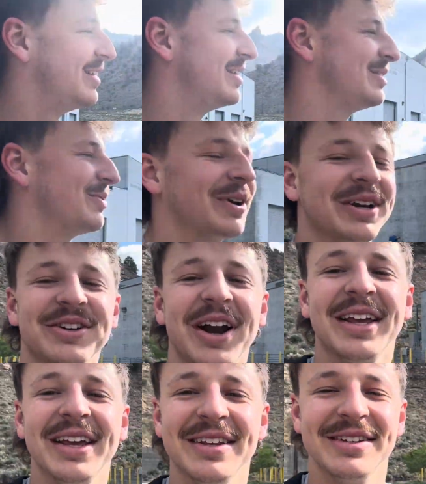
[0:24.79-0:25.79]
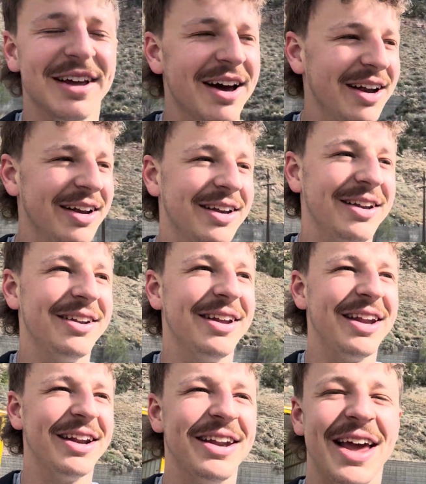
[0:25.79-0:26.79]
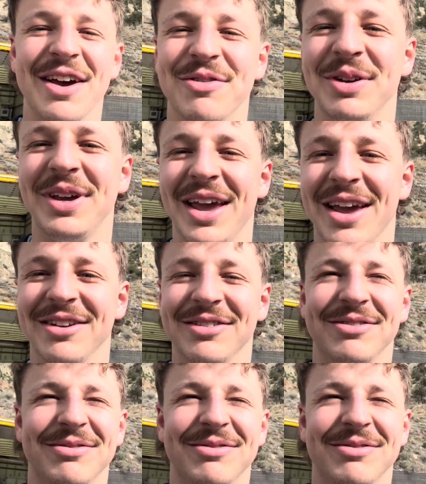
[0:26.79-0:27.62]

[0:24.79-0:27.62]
So we're gonna try to get this done in a day if we can.